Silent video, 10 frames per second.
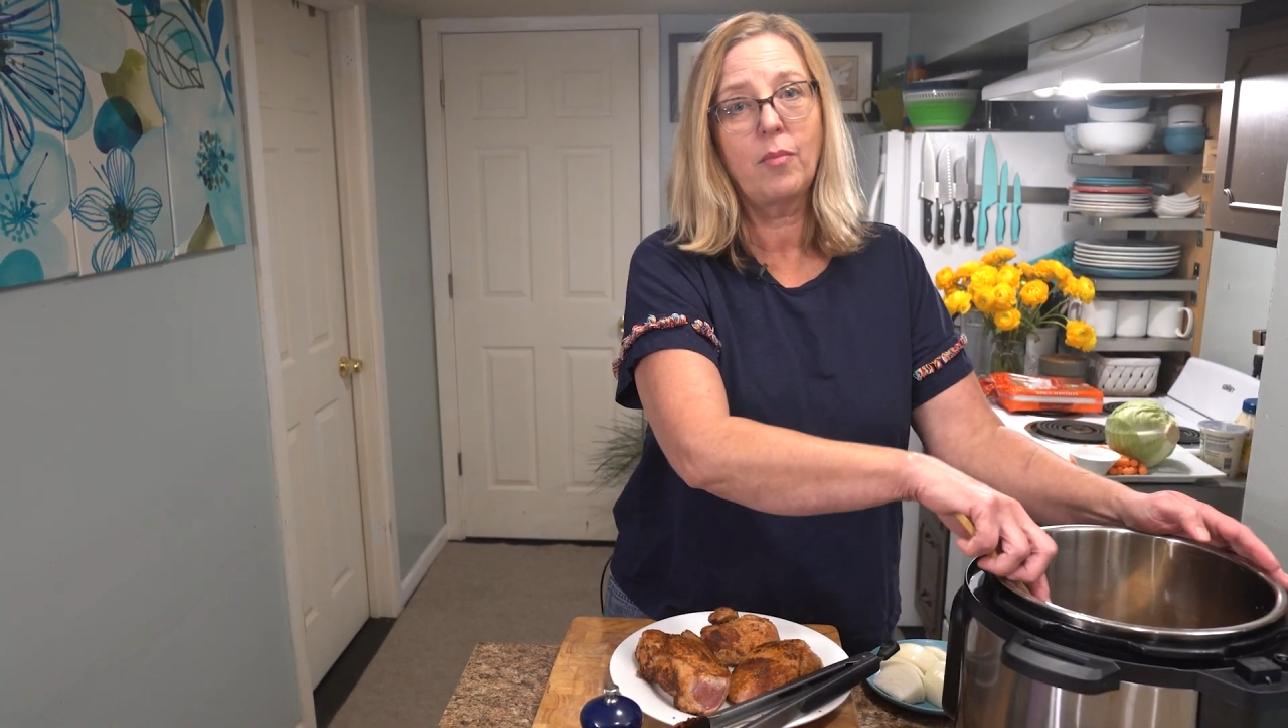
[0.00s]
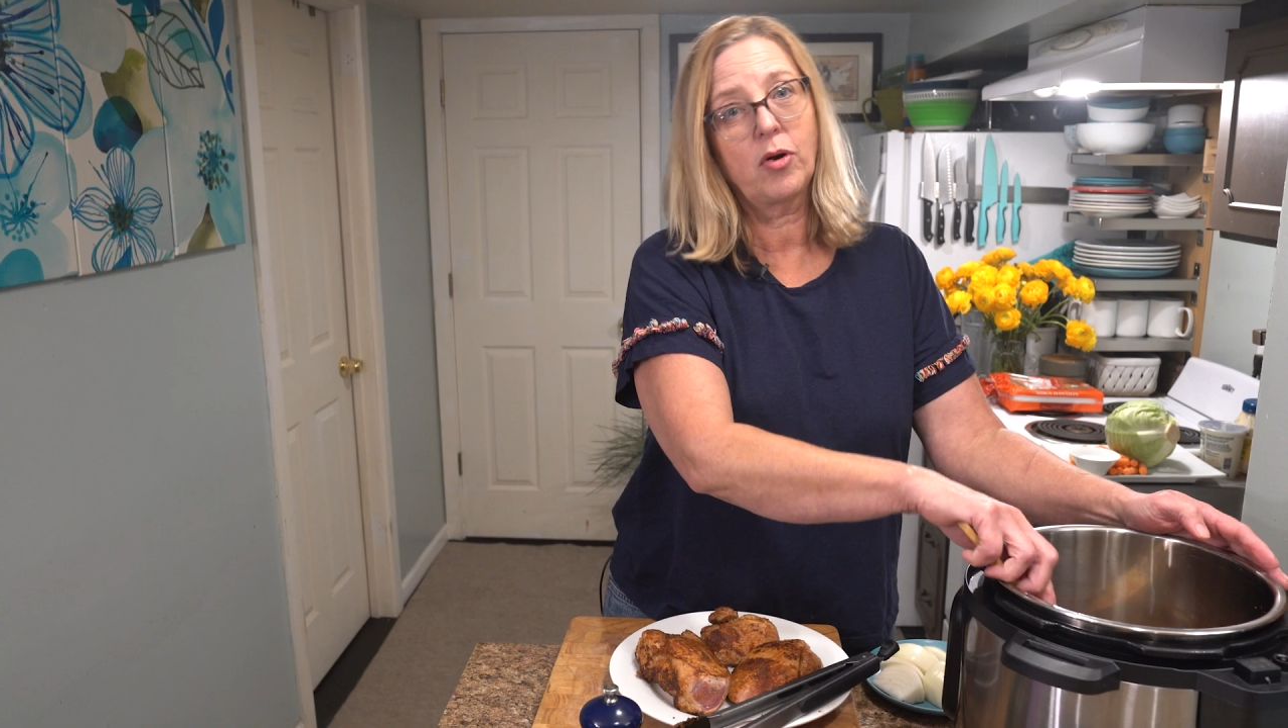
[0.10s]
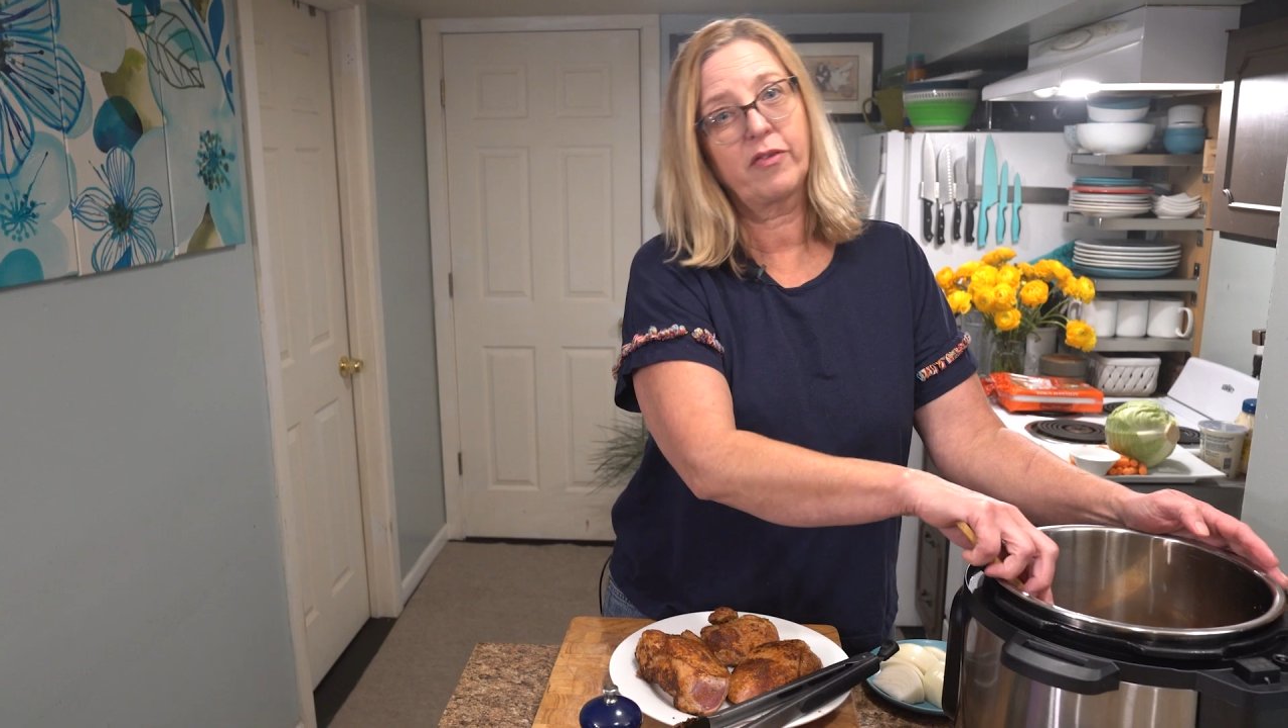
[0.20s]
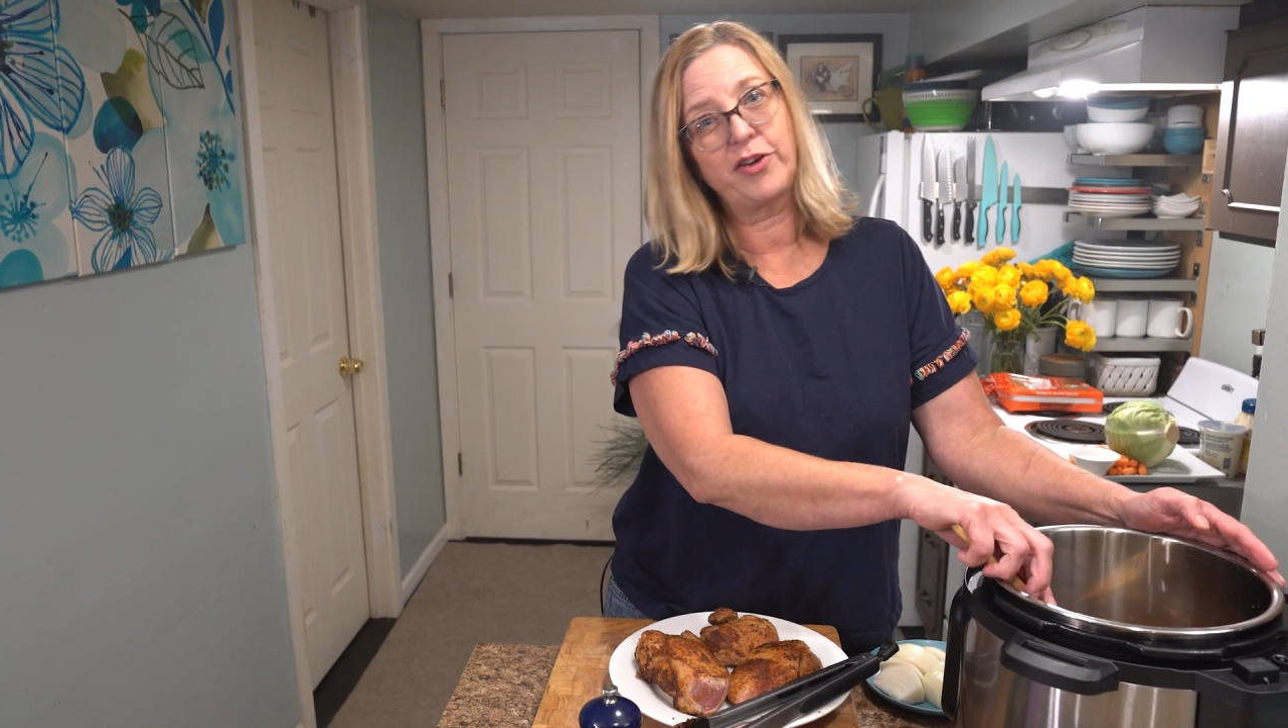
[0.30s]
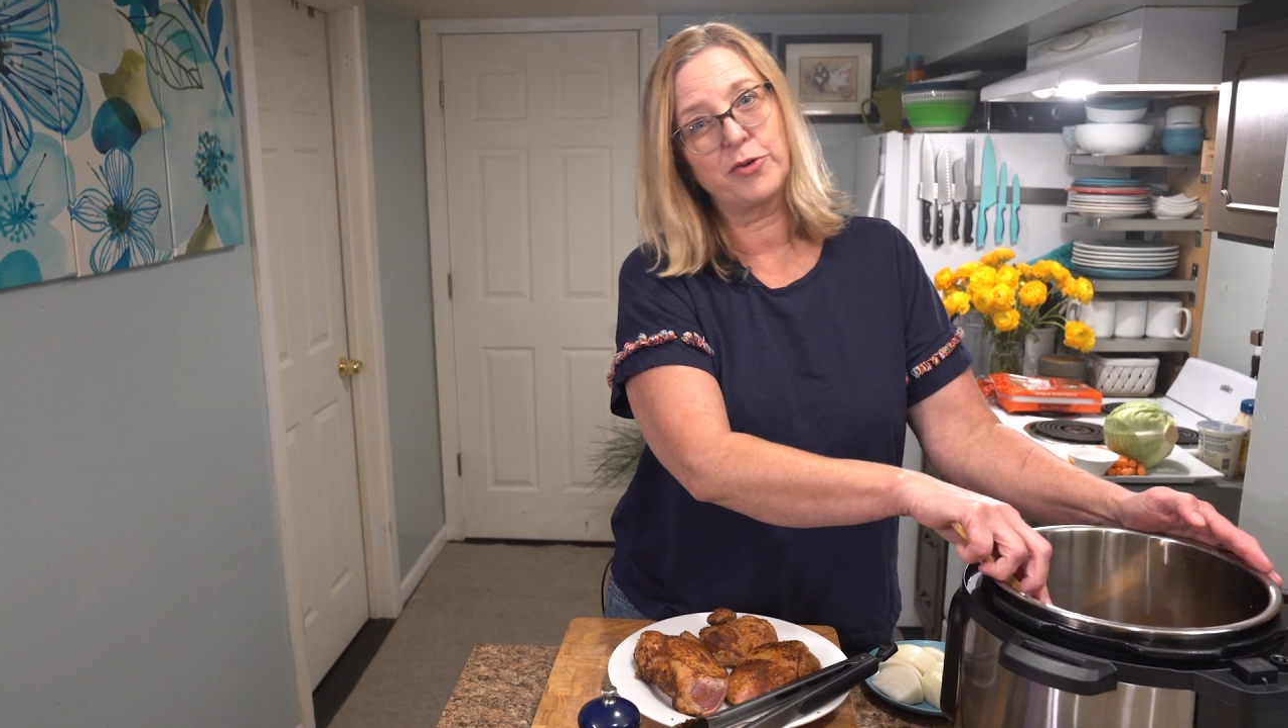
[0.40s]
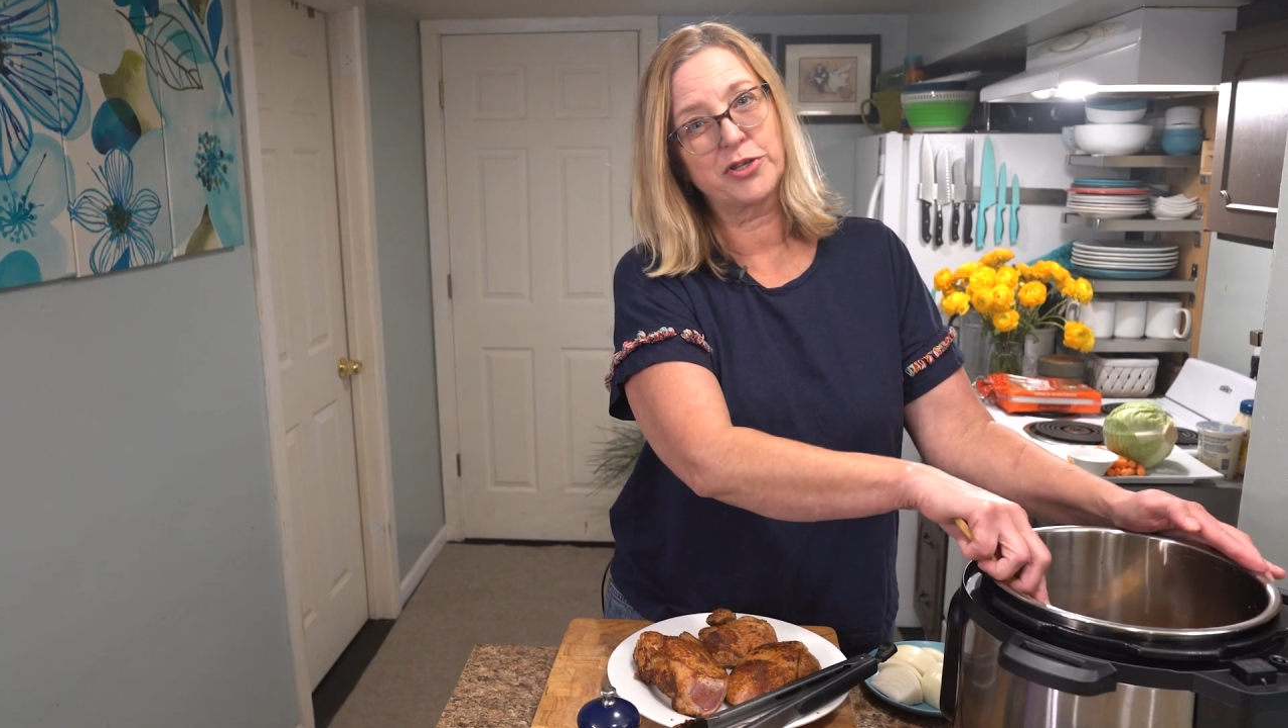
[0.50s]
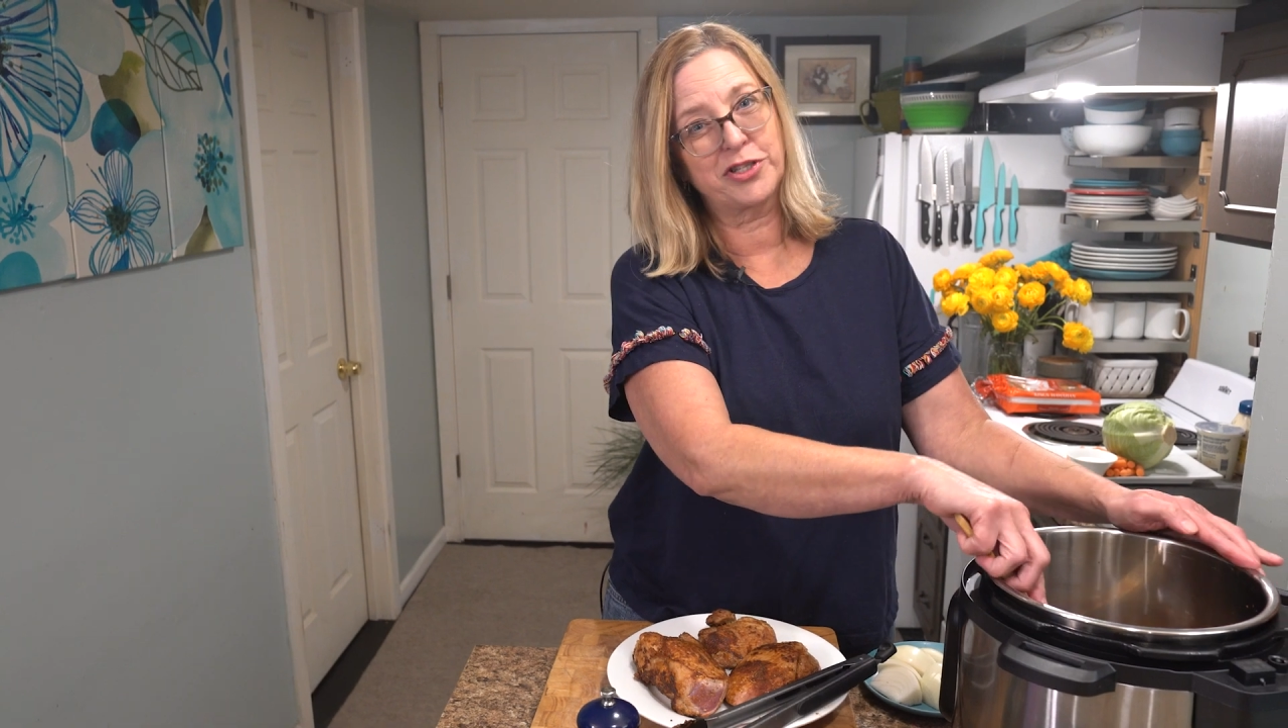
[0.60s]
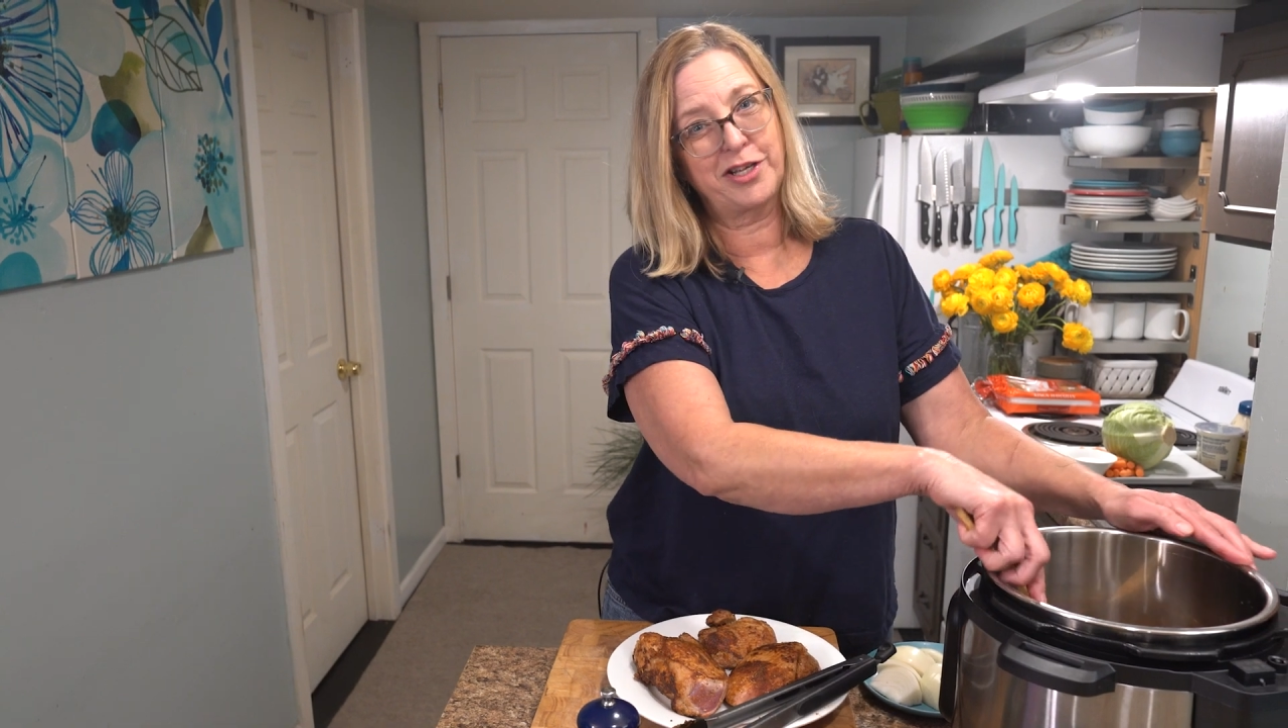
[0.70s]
more viewers